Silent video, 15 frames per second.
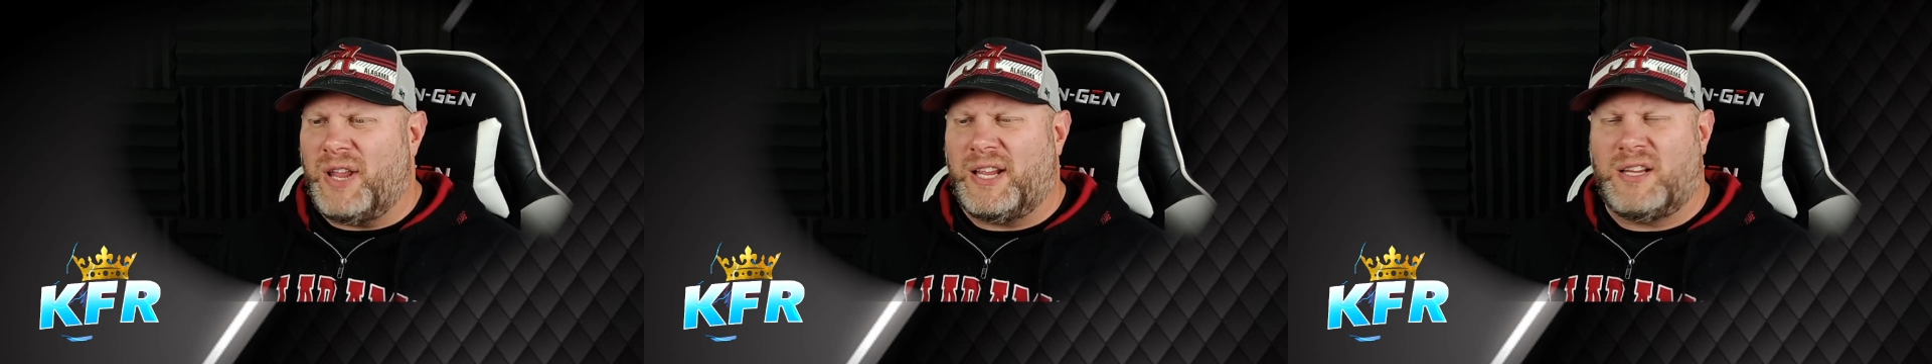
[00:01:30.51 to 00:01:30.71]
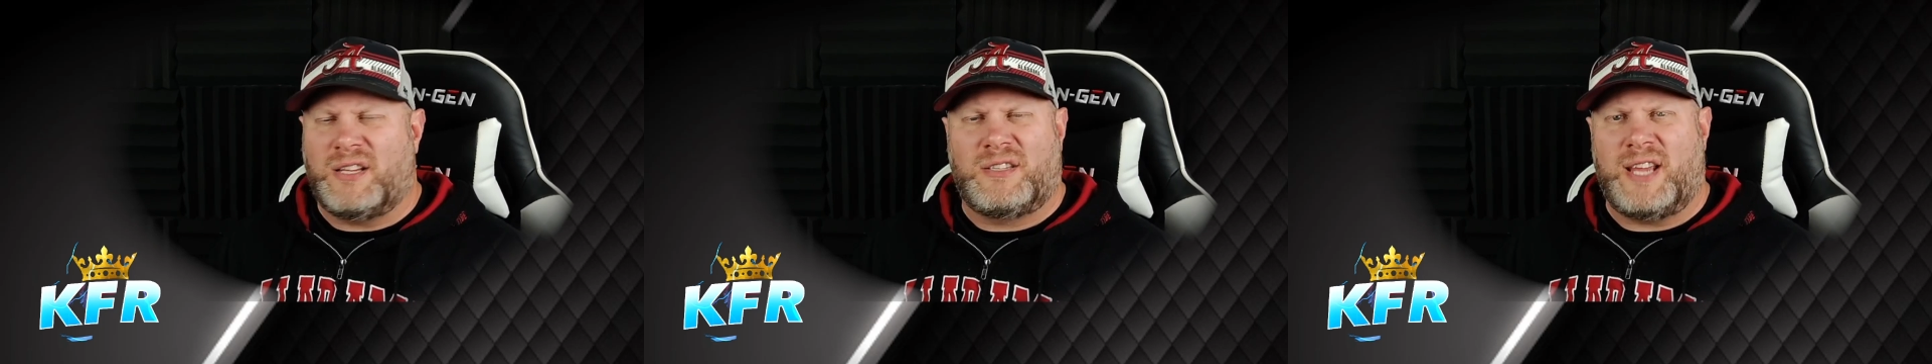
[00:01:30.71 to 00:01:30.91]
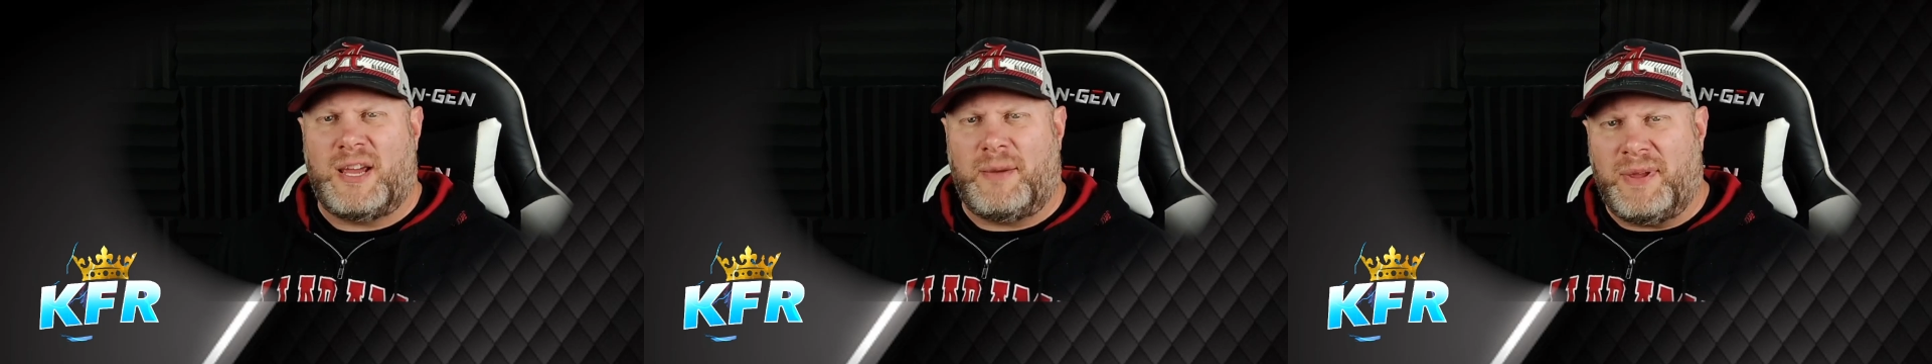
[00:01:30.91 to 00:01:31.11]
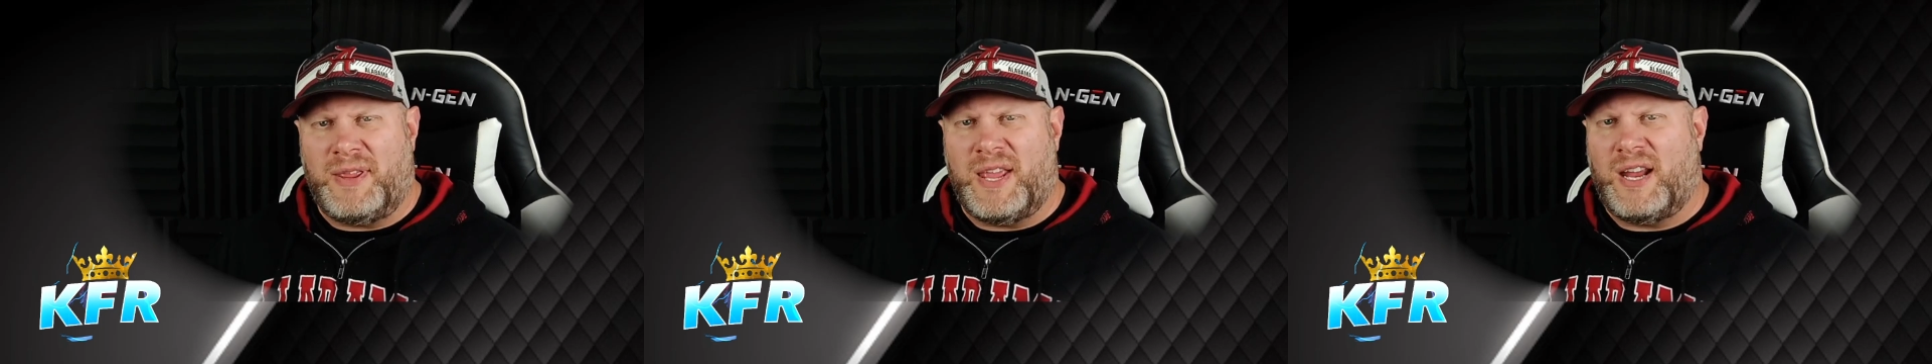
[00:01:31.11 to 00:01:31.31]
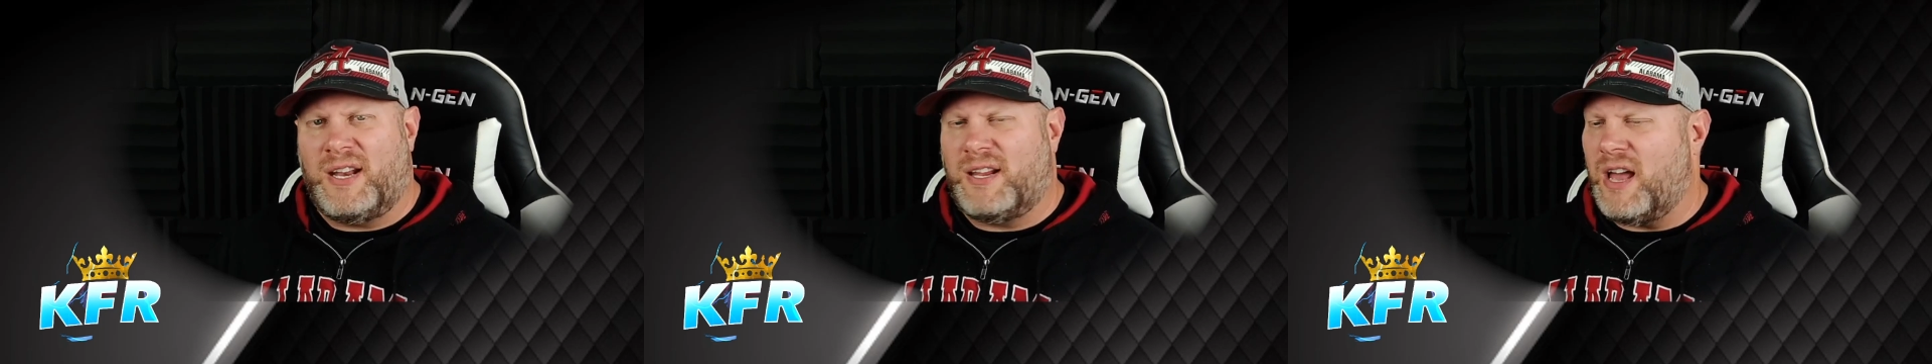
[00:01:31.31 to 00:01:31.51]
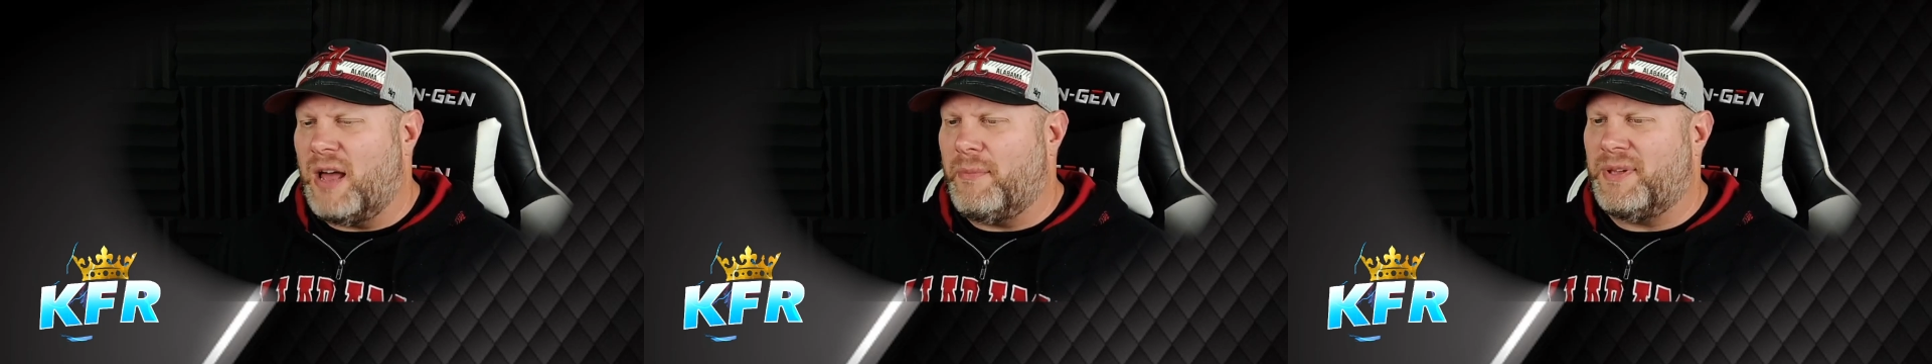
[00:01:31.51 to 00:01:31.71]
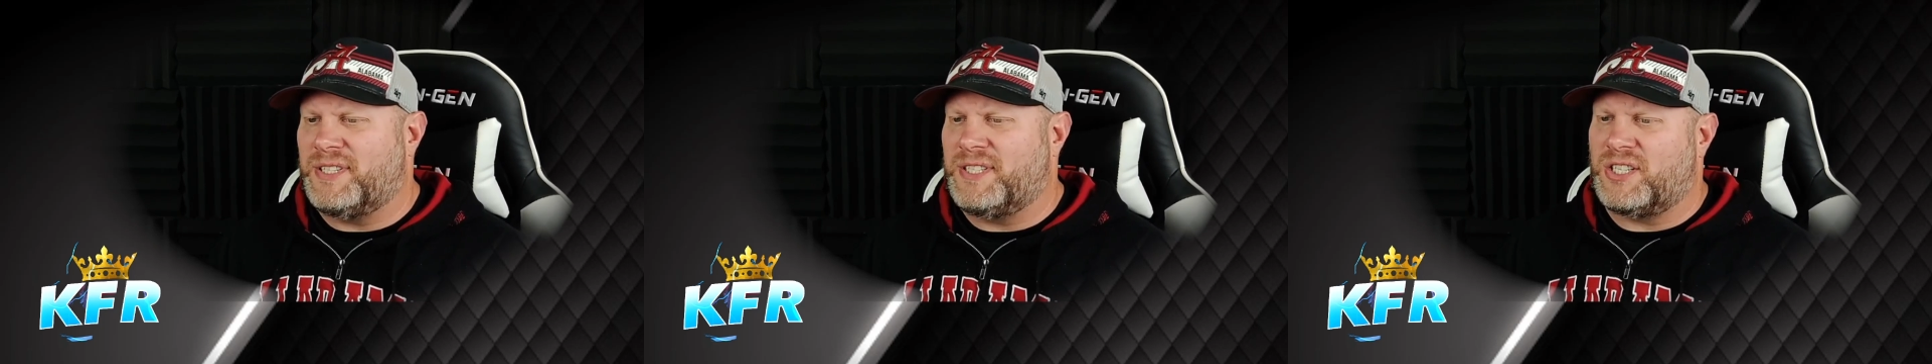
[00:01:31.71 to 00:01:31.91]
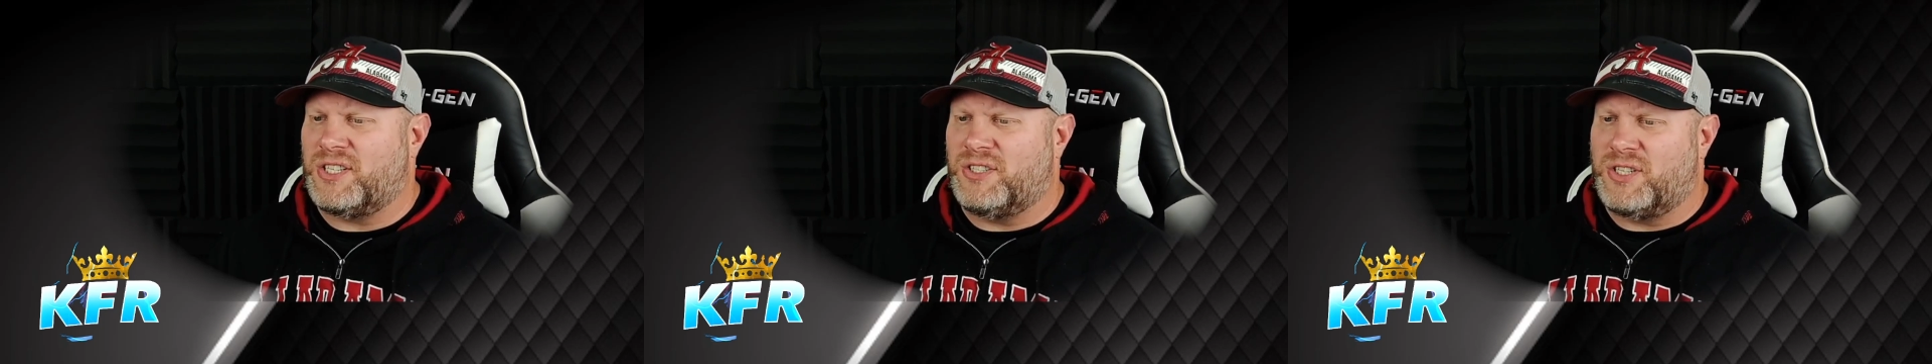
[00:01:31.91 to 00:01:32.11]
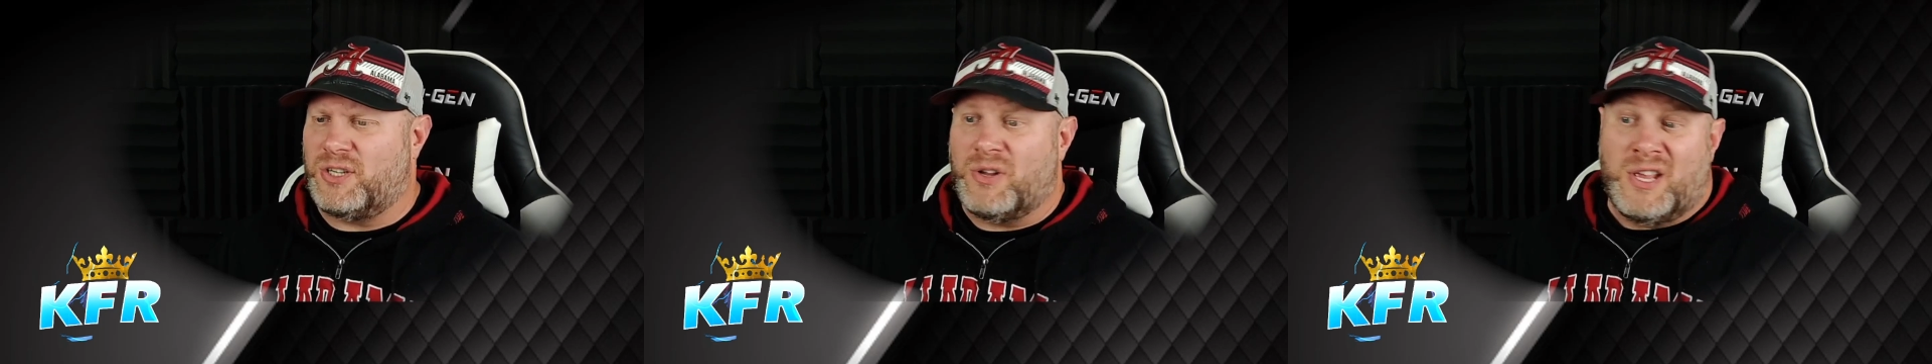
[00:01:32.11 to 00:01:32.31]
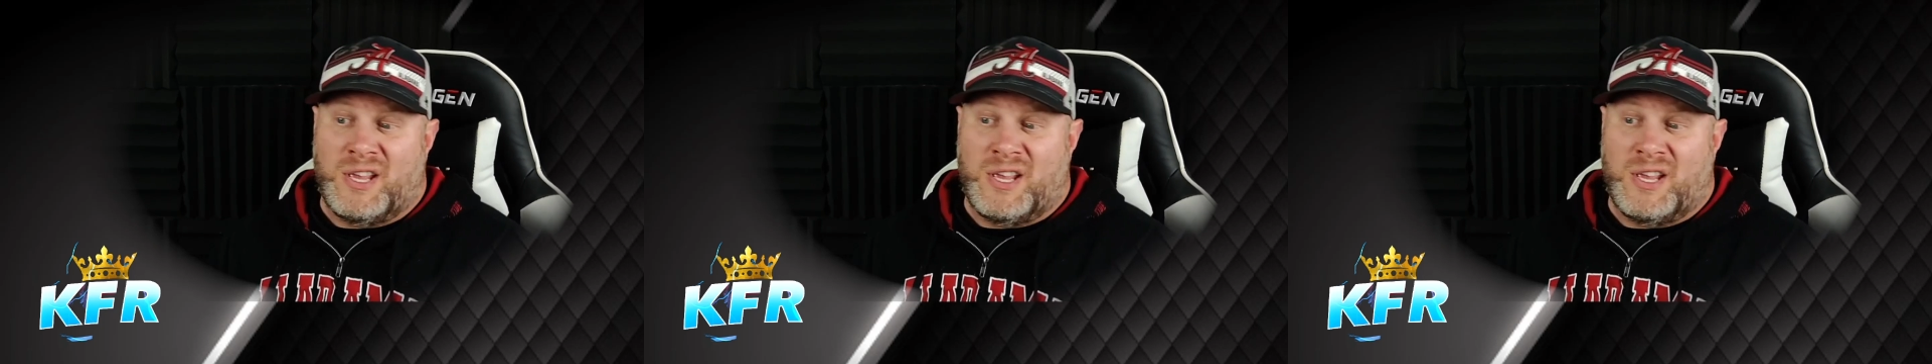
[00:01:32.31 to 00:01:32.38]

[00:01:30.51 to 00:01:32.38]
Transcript: Like, tell me that in the comment section too.